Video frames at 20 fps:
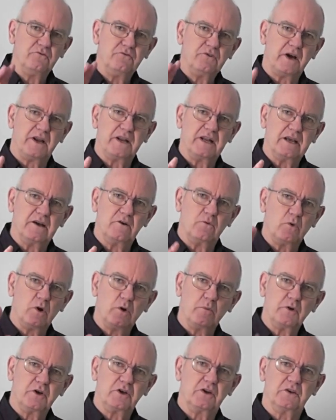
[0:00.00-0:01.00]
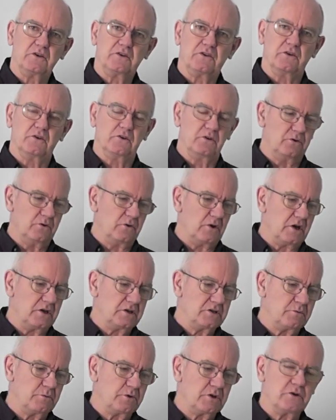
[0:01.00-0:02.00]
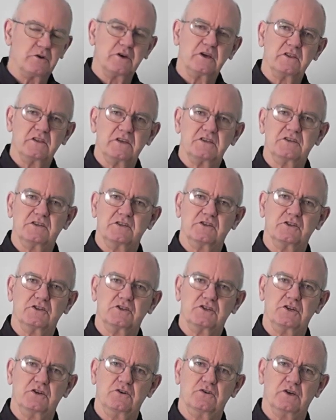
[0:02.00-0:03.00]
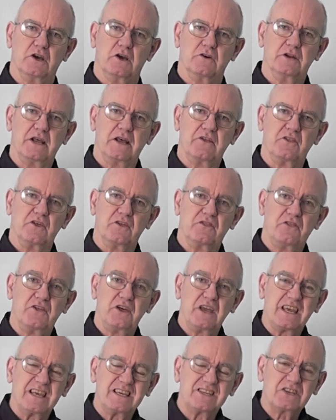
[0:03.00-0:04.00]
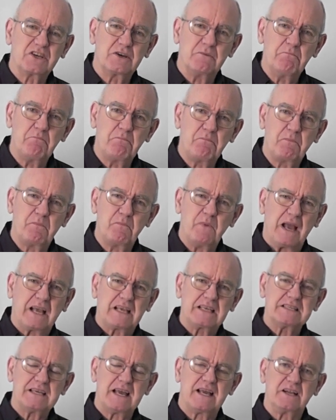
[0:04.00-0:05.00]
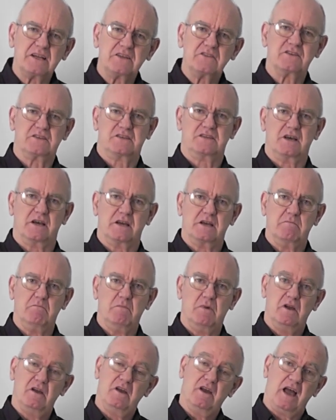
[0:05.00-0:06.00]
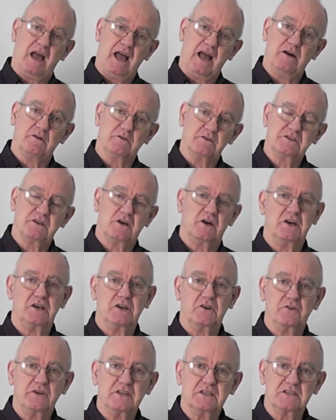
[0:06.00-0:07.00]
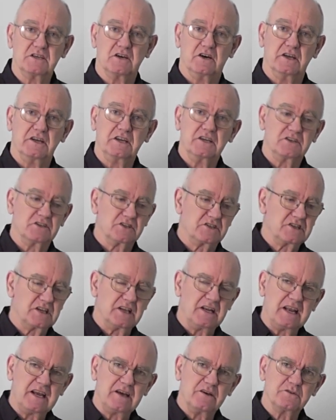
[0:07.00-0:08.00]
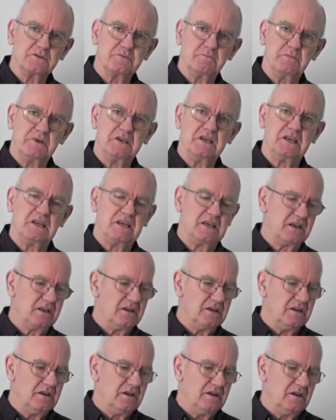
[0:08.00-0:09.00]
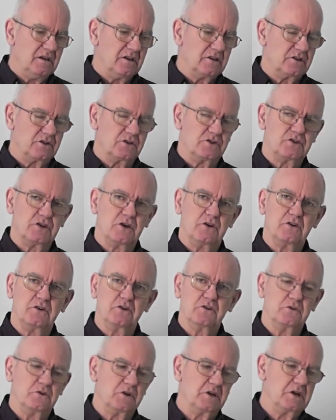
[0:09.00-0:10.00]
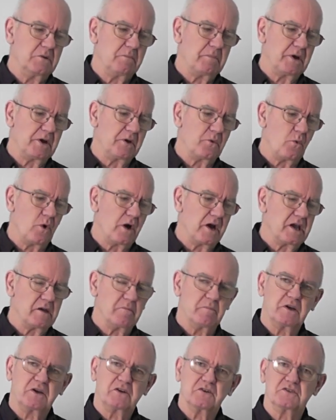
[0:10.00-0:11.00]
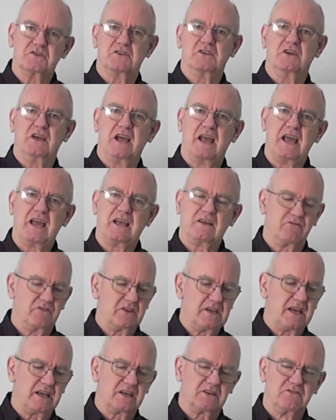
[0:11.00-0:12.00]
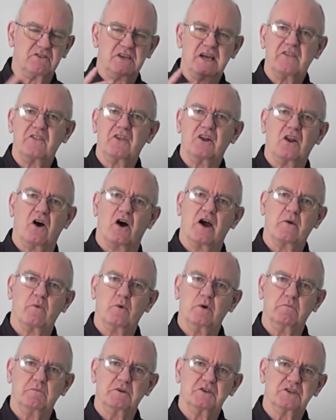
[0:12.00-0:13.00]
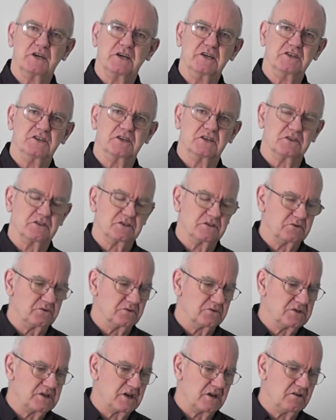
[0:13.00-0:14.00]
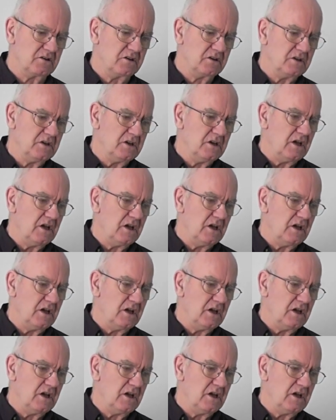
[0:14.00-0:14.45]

Right, now what we're going to do is we're doing this in the studio. Now the thing is exactly the same outside or inside. It just allows me to show you in a better way because the other light won't be changing at all. So